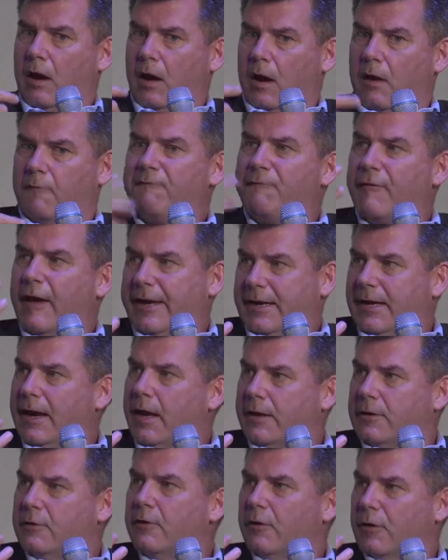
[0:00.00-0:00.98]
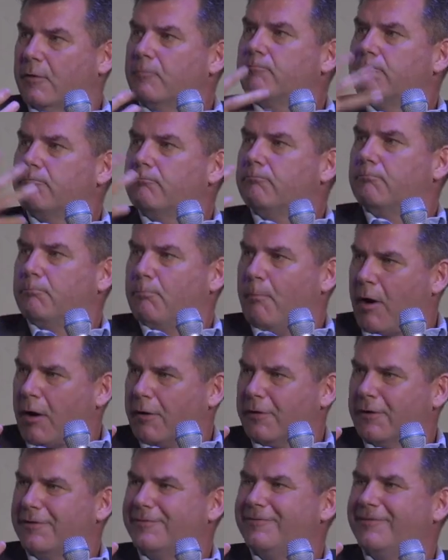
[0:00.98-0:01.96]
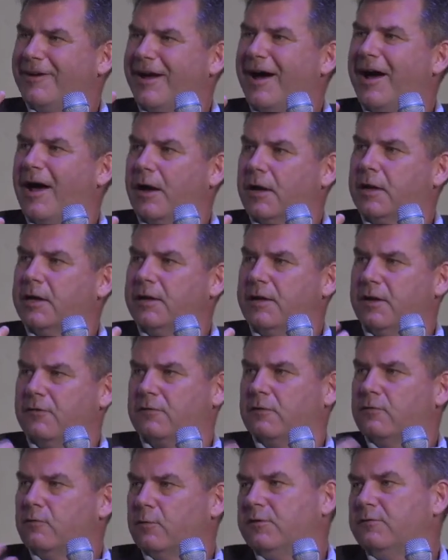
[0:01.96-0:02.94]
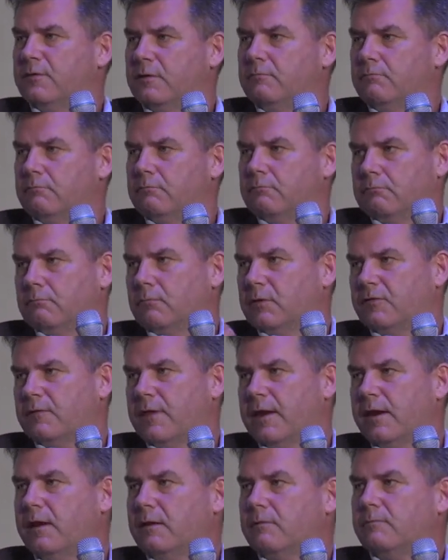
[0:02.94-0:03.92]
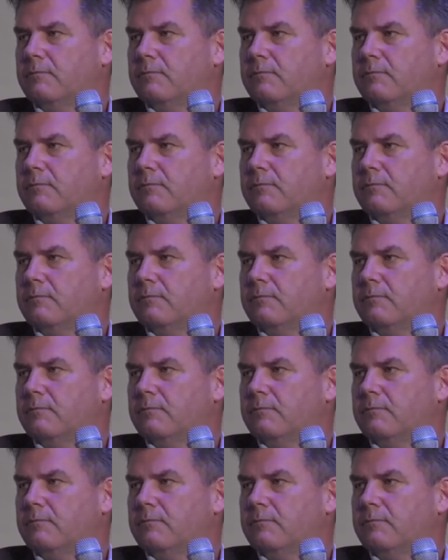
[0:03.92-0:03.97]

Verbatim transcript: fight under yeah. modern uh, conditions, which, it, which they did